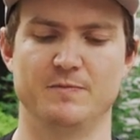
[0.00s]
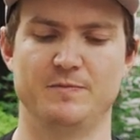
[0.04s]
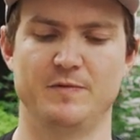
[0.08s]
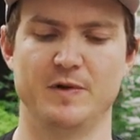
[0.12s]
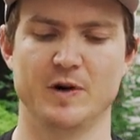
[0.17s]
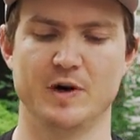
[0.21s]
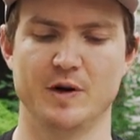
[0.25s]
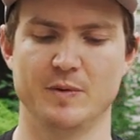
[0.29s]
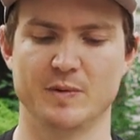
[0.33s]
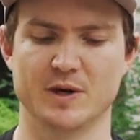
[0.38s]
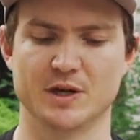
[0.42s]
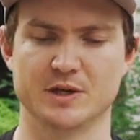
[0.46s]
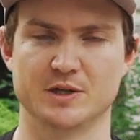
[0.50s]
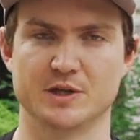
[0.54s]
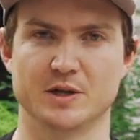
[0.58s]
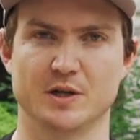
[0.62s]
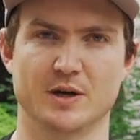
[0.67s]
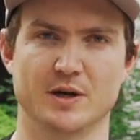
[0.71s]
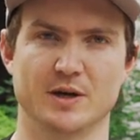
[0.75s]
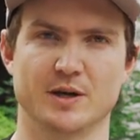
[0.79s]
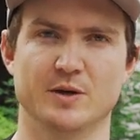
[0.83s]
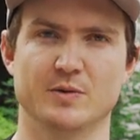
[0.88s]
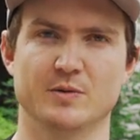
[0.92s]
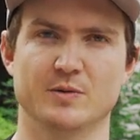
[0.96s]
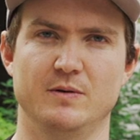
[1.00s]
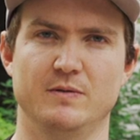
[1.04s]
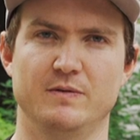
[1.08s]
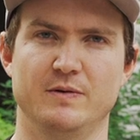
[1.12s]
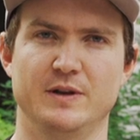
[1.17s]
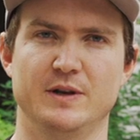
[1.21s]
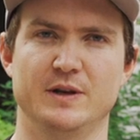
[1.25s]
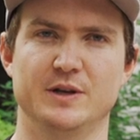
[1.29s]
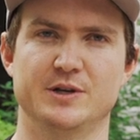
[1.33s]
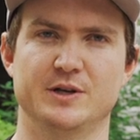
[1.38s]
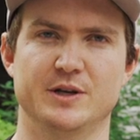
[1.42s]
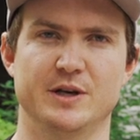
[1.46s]
very much like you would
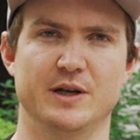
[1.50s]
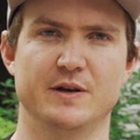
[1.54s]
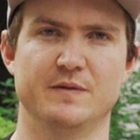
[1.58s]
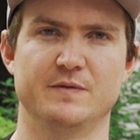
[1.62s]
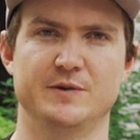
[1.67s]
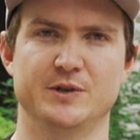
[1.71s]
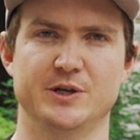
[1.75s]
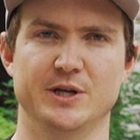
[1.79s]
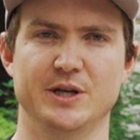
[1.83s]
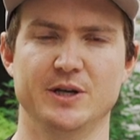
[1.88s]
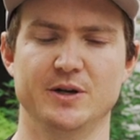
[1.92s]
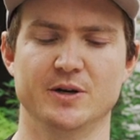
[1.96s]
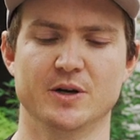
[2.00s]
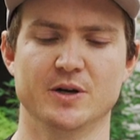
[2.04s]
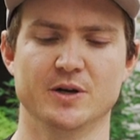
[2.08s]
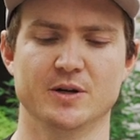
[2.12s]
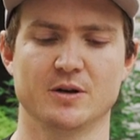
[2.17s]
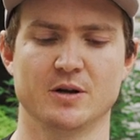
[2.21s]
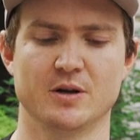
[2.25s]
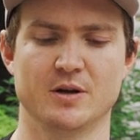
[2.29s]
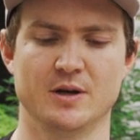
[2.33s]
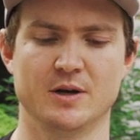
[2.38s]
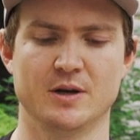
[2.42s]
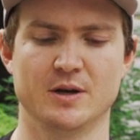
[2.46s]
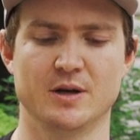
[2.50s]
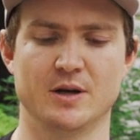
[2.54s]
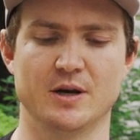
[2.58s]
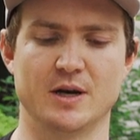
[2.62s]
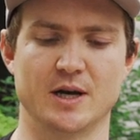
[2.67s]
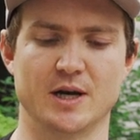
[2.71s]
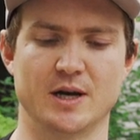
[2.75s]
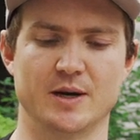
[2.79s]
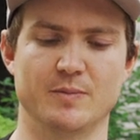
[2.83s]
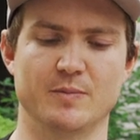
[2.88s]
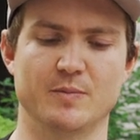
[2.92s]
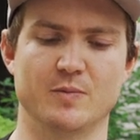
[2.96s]
finish an FG knot,
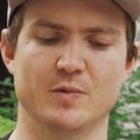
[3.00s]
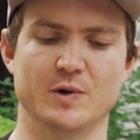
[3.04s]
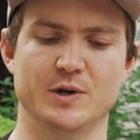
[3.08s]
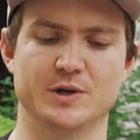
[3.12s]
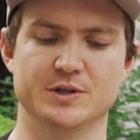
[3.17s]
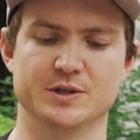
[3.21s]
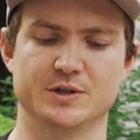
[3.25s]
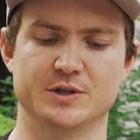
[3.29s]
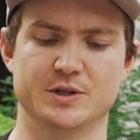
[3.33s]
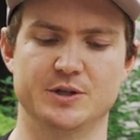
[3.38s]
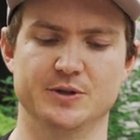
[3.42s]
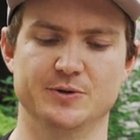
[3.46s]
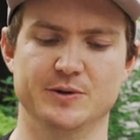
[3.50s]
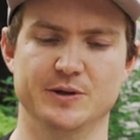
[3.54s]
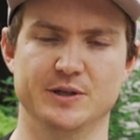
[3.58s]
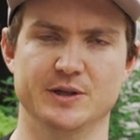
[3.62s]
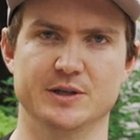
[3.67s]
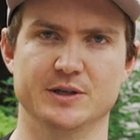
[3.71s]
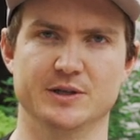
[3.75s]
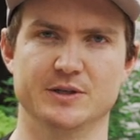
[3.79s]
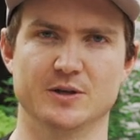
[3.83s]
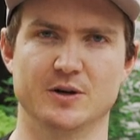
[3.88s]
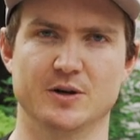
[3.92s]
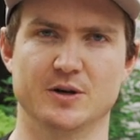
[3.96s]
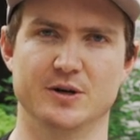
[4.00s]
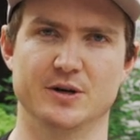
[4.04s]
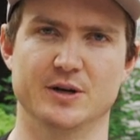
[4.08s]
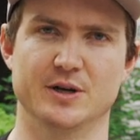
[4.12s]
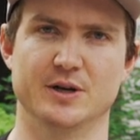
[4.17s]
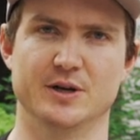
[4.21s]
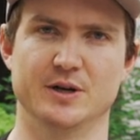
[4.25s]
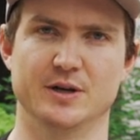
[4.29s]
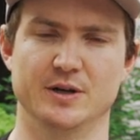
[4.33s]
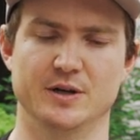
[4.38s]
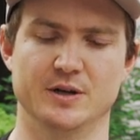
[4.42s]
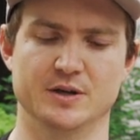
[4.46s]
we're just doing this on
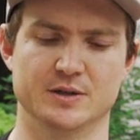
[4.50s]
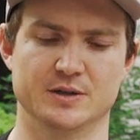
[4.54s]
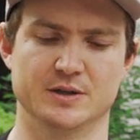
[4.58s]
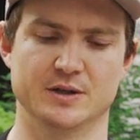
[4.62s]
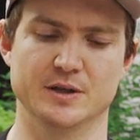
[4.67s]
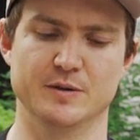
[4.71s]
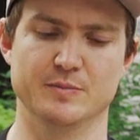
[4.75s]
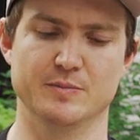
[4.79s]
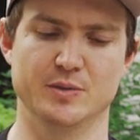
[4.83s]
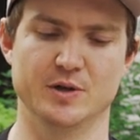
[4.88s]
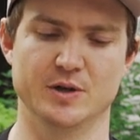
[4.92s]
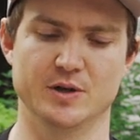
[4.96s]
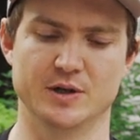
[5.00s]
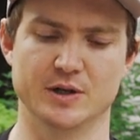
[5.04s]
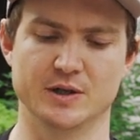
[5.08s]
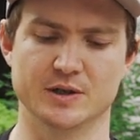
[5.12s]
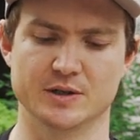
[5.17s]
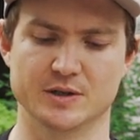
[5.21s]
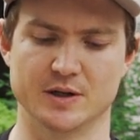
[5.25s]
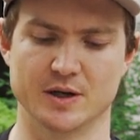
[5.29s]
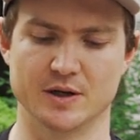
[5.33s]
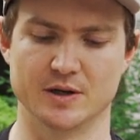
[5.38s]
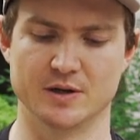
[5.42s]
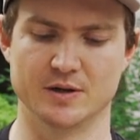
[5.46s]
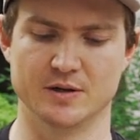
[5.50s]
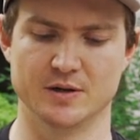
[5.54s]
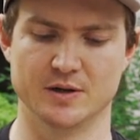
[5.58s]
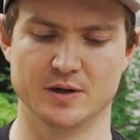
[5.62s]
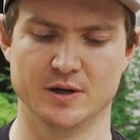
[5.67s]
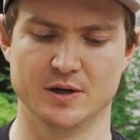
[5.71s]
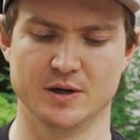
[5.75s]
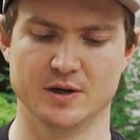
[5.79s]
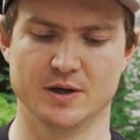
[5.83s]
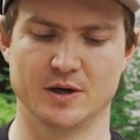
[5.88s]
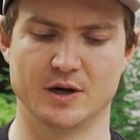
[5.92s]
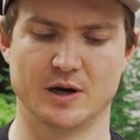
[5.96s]
a slim beauty. So
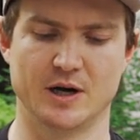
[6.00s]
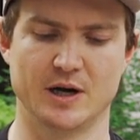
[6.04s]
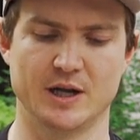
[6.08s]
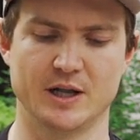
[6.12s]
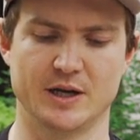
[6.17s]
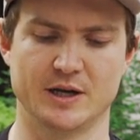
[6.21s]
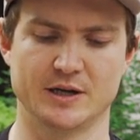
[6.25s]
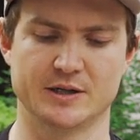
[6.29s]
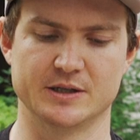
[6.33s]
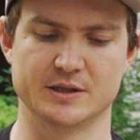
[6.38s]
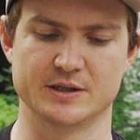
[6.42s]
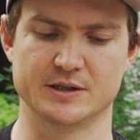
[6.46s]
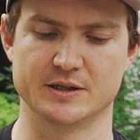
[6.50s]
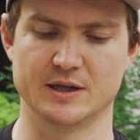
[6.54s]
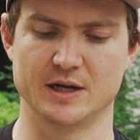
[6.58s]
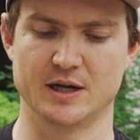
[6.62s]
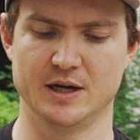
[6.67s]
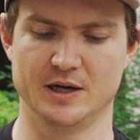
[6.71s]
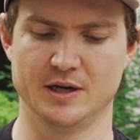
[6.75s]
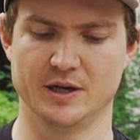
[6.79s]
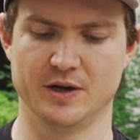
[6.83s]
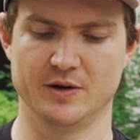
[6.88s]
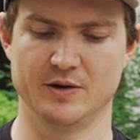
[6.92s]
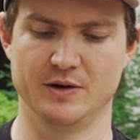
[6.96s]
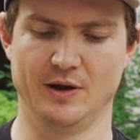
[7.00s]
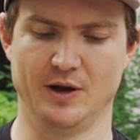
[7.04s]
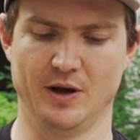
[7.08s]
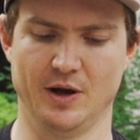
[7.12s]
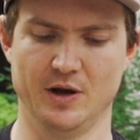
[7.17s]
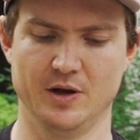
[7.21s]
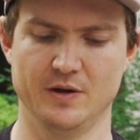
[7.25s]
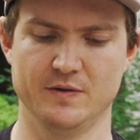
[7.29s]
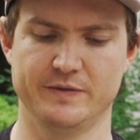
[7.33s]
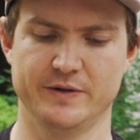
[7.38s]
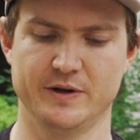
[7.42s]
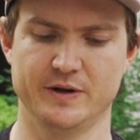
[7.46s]
I like to start going
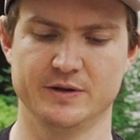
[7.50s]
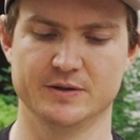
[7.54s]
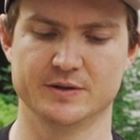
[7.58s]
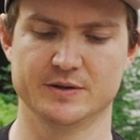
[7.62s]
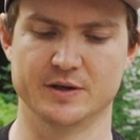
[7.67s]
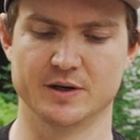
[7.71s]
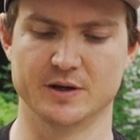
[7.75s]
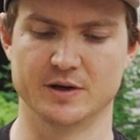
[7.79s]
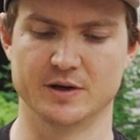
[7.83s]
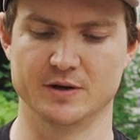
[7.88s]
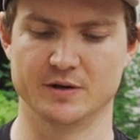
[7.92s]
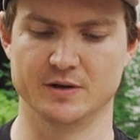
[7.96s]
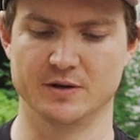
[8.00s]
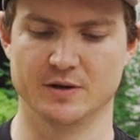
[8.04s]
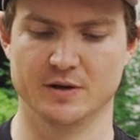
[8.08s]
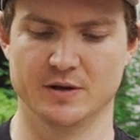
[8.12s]
over, so